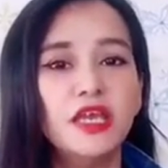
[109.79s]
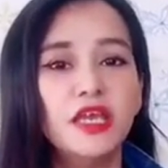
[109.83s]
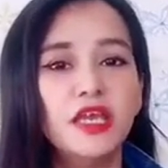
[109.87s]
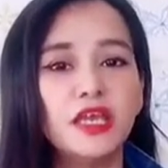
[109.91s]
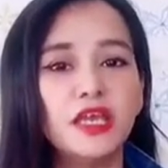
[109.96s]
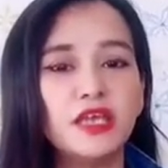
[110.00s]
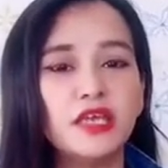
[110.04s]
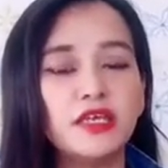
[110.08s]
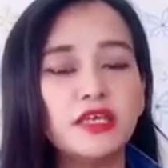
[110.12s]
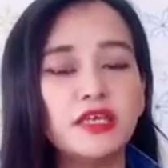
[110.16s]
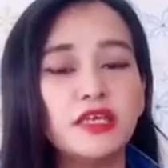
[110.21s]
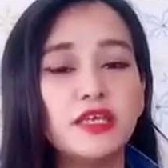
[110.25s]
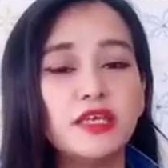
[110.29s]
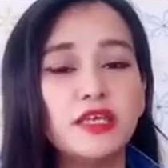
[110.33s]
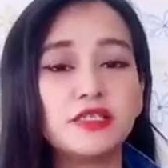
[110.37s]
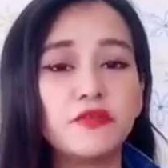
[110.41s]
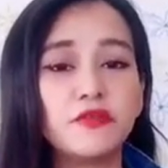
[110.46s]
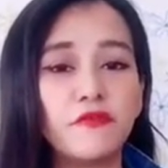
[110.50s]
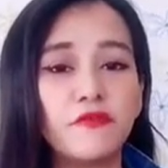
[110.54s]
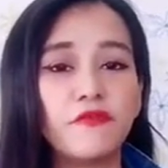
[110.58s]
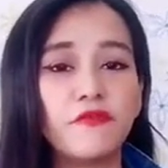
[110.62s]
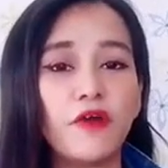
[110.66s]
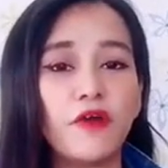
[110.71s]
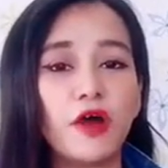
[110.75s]
it is
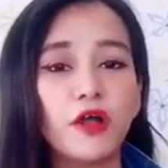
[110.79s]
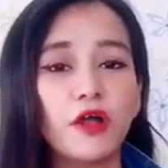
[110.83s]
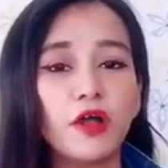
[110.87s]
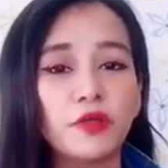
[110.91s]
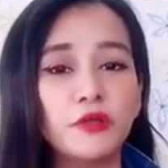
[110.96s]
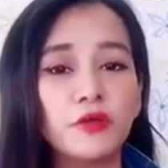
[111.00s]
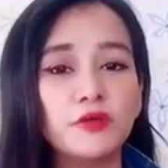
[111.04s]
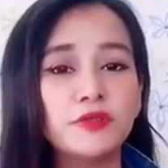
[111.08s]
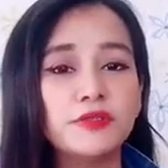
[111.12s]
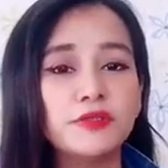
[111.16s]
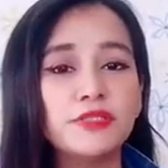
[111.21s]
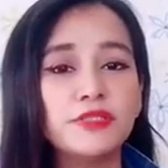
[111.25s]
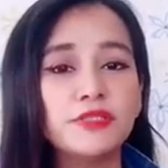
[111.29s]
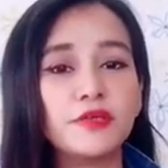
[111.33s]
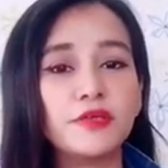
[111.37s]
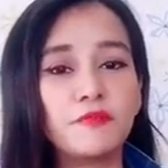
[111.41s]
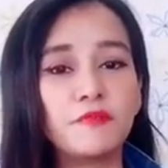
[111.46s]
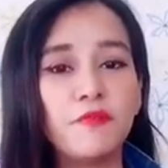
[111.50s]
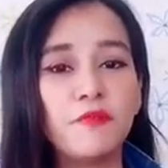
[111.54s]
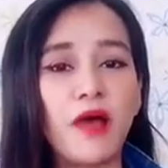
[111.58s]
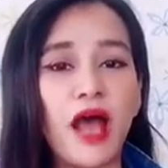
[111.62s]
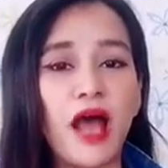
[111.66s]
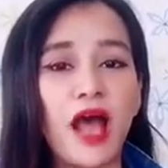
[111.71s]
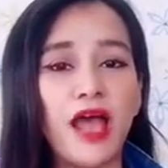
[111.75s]
followed
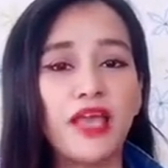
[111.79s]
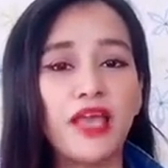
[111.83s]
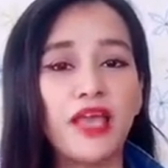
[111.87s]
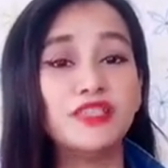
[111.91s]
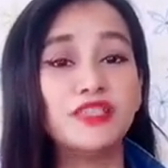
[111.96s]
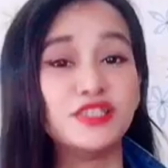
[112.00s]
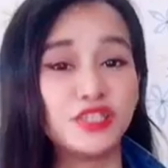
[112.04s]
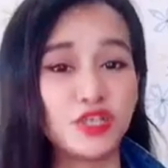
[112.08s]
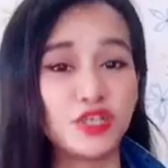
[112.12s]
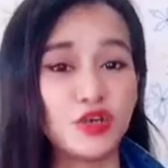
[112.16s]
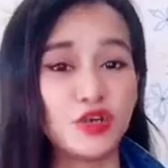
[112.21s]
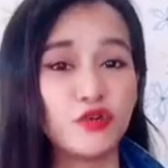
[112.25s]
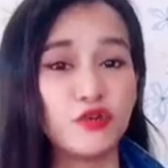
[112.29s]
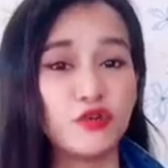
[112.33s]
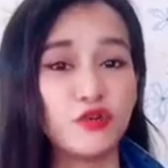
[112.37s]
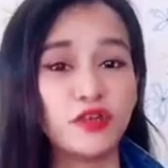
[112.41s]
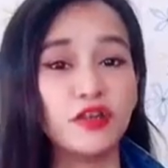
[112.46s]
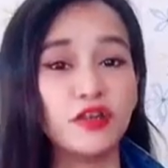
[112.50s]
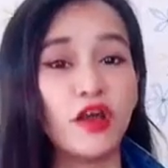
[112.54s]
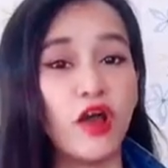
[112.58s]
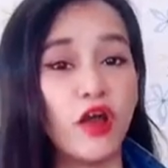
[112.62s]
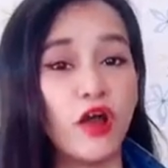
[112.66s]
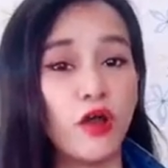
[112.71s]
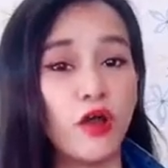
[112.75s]
by gerund
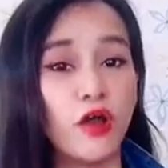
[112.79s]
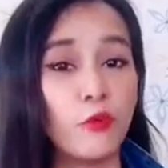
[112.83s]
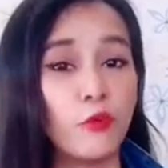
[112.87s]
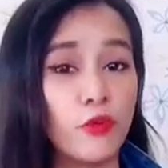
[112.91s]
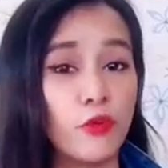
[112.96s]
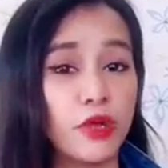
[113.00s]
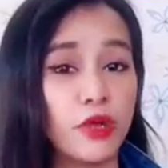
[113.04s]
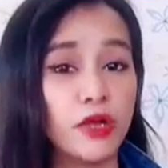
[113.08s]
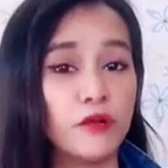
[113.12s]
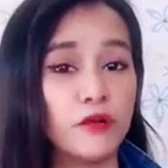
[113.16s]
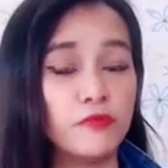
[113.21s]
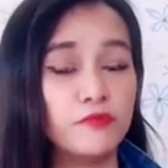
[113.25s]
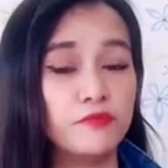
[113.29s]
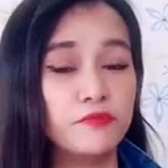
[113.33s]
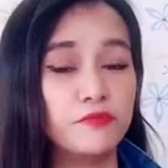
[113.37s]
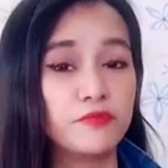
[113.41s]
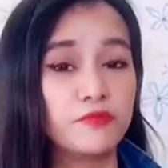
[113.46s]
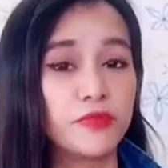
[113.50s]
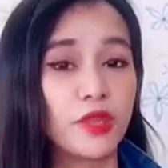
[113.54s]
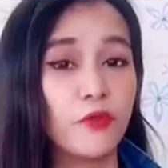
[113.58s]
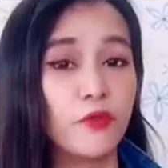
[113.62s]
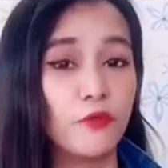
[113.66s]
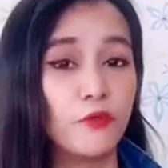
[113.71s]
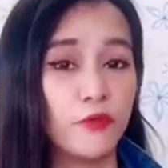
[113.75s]
or verb
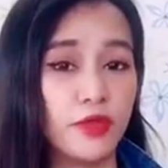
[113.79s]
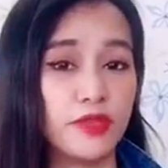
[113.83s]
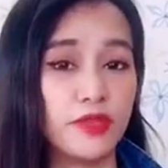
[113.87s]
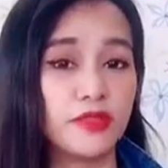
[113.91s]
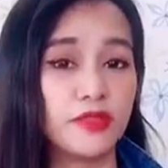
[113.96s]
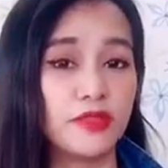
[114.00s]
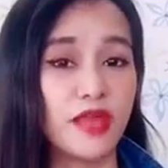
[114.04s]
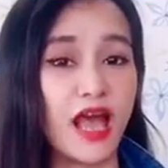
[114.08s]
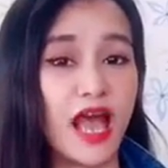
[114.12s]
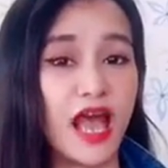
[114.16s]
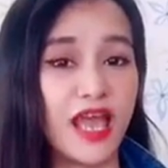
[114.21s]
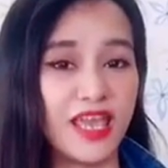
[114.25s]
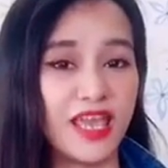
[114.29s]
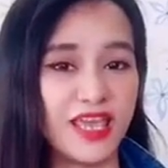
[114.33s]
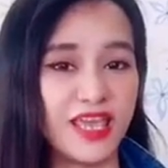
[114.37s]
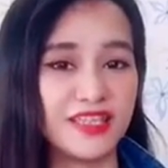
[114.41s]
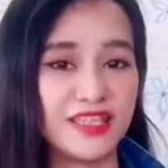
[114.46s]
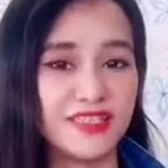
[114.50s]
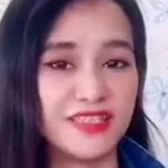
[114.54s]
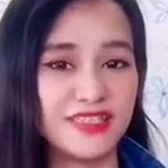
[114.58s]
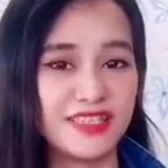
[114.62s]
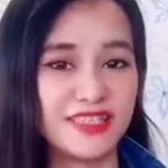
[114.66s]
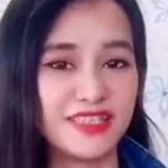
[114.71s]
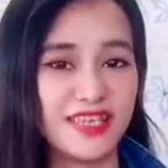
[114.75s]
with
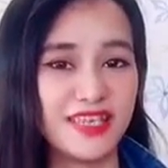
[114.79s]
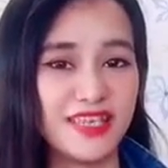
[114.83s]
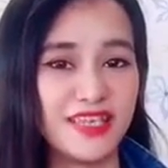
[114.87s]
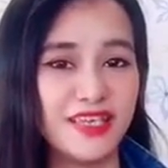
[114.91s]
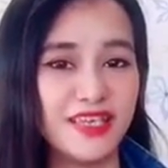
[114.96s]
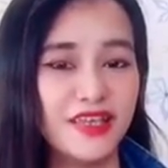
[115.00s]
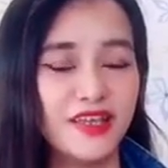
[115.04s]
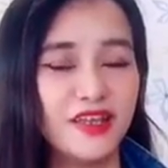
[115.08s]
ing.